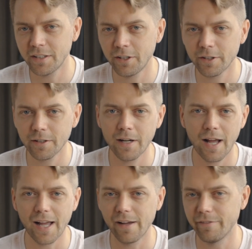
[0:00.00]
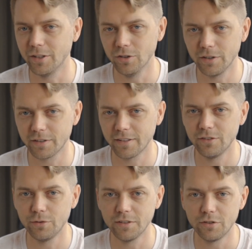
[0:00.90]
in here. I haven't looked
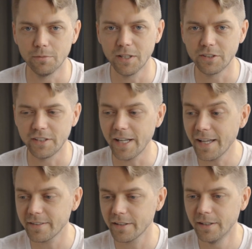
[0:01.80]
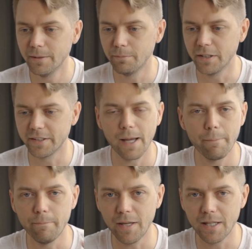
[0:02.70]
into it too much yet, but
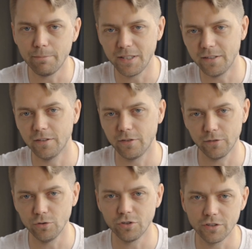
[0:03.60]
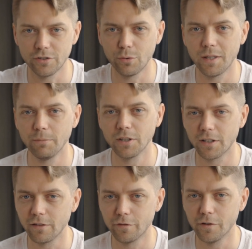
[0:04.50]
that may be the solution to what I'm
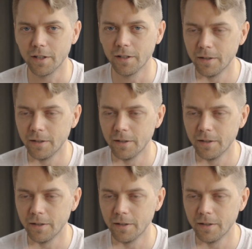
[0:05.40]
looking for.